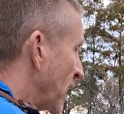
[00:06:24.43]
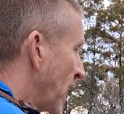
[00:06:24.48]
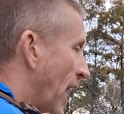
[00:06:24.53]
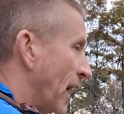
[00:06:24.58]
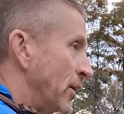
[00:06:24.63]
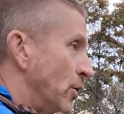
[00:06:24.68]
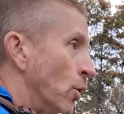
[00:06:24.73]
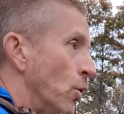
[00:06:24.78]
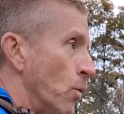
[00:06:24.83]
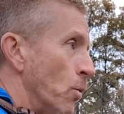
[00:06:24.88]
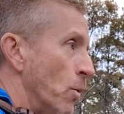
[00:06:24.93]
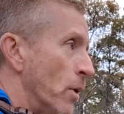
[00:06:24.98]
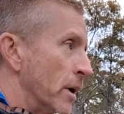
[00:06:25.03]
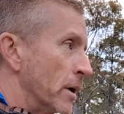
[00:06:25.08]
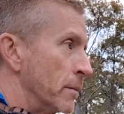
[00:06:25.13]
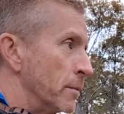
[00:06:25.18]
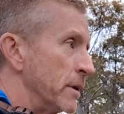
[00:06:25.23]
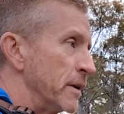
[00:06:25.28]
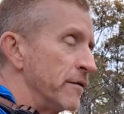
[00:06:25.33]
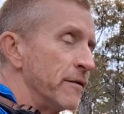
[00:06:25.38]
I don't
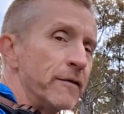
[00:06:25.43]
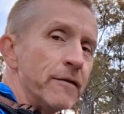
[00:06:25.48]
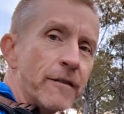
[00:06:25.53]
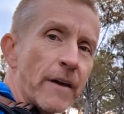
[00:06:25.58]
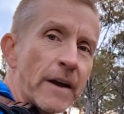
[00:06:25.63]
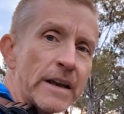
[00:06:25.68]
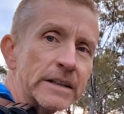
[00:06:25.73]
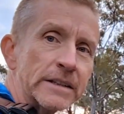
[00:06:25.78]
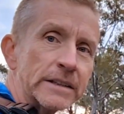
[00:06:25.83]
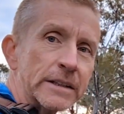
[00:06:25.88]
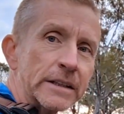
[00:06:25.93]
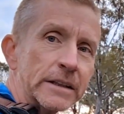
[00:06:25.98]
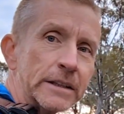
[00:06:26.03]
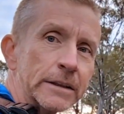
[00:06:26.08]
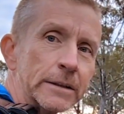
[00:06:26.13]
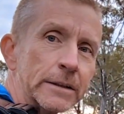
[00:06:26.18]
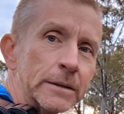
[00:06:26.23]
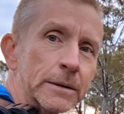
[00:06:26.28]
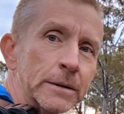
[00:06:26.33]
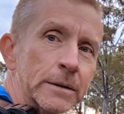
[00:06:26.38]
want to be
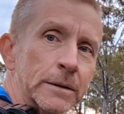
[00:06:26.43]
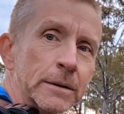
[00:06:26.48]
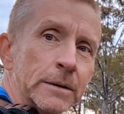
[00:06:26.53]
facing